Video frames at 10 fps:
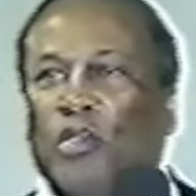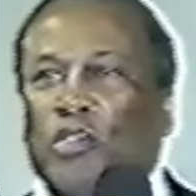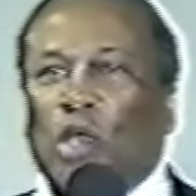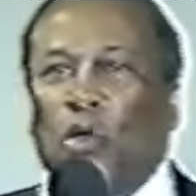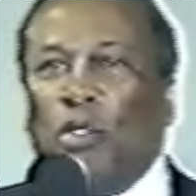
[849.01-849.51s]

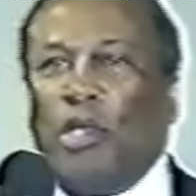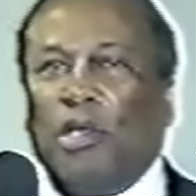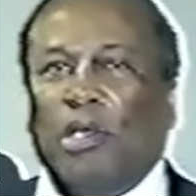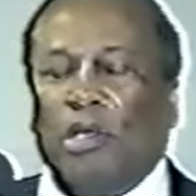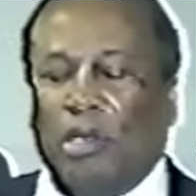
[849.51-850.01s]
show
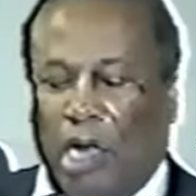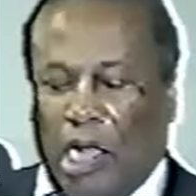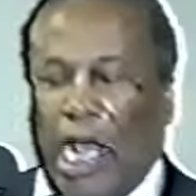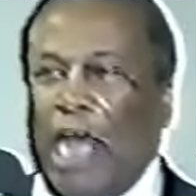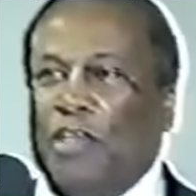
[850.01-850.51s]
you a
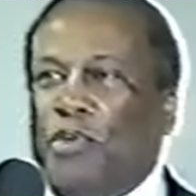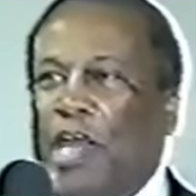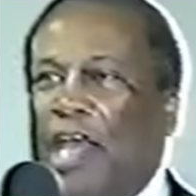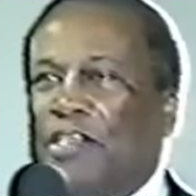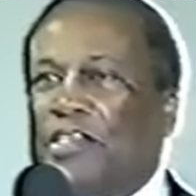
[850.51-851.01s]

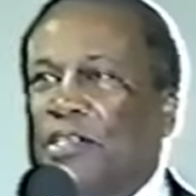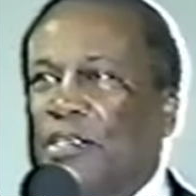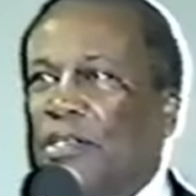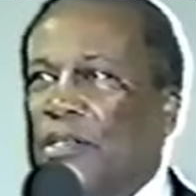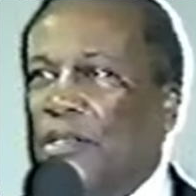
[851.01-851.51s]
contrast
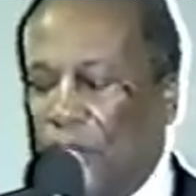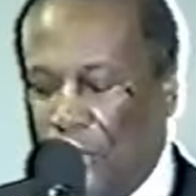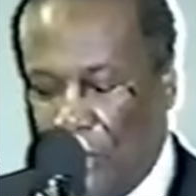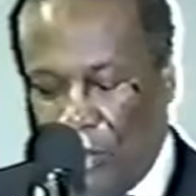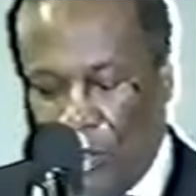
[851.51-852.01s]

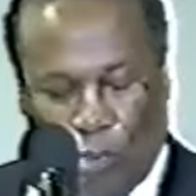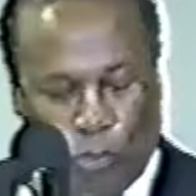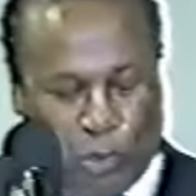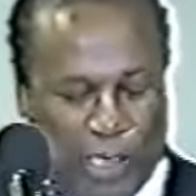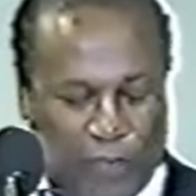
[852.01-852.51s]

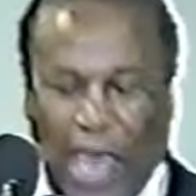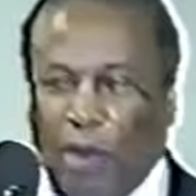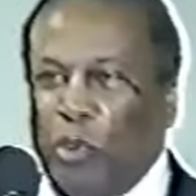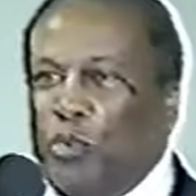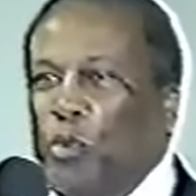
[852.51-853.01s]
between
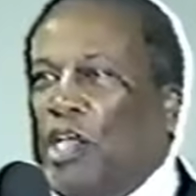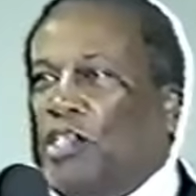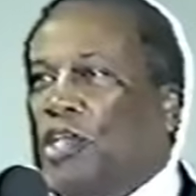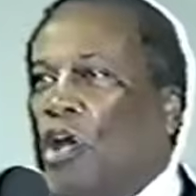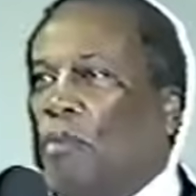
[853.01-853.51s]
that which we are
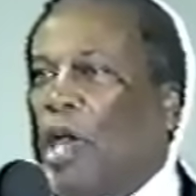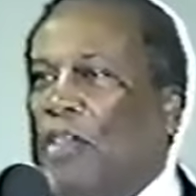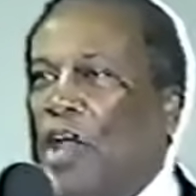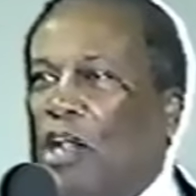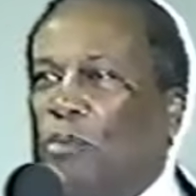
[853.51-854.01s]
taught by
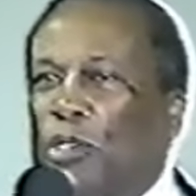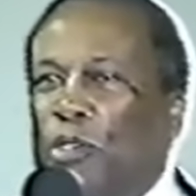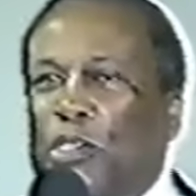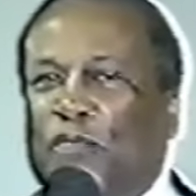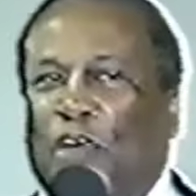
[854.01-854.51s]
the Honorable
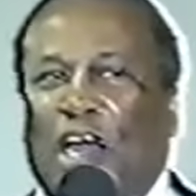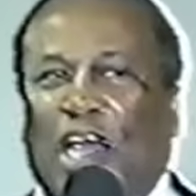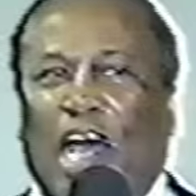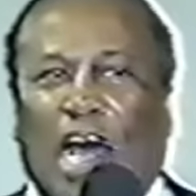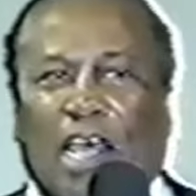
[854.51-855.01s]
Louis
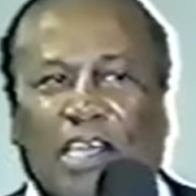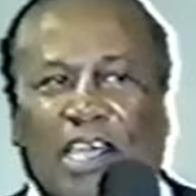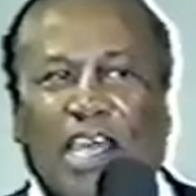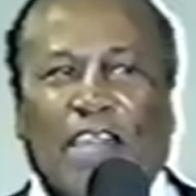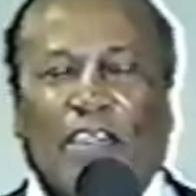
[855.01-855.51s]
Farrakhan
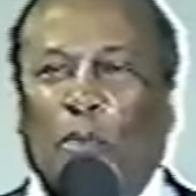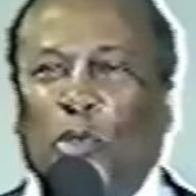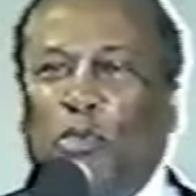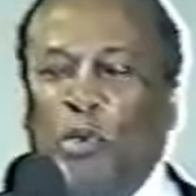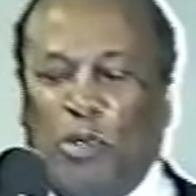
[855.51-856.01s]
and that
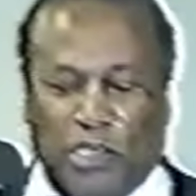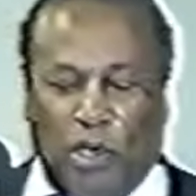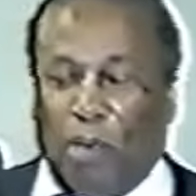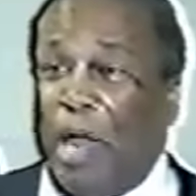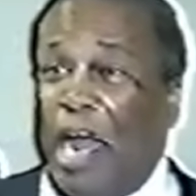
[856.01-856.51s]
which we were
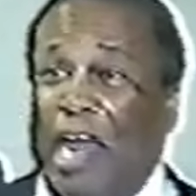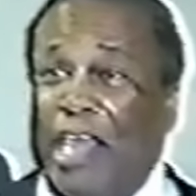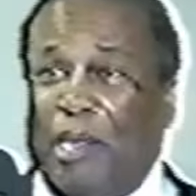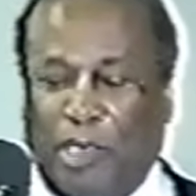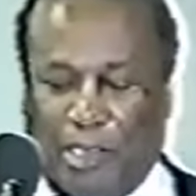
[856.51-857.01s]
taught by our
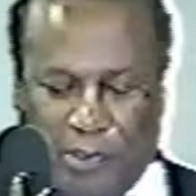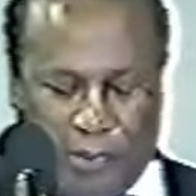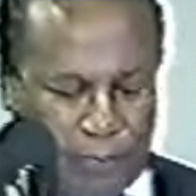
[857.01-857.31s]
enemies.